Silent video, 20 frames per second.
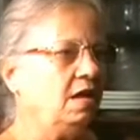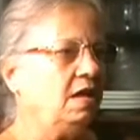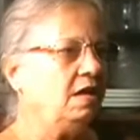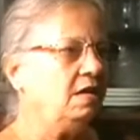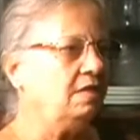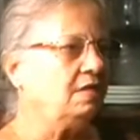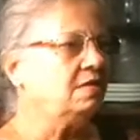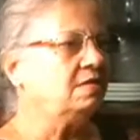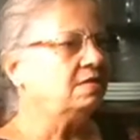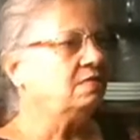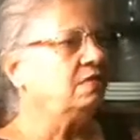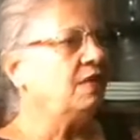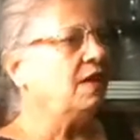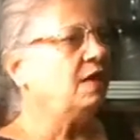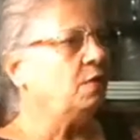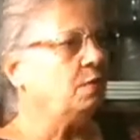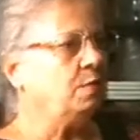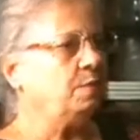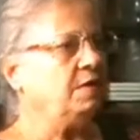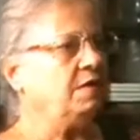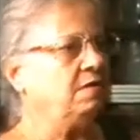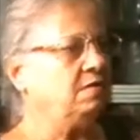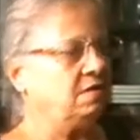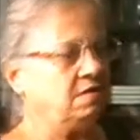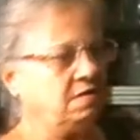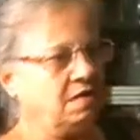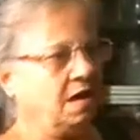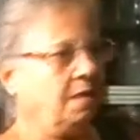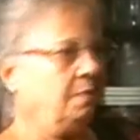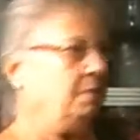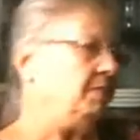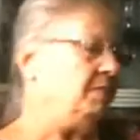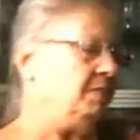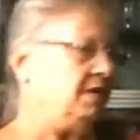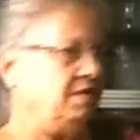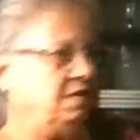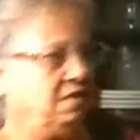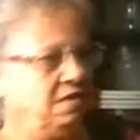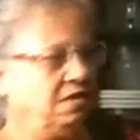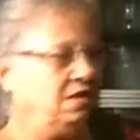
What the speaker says: This fellow picked it up and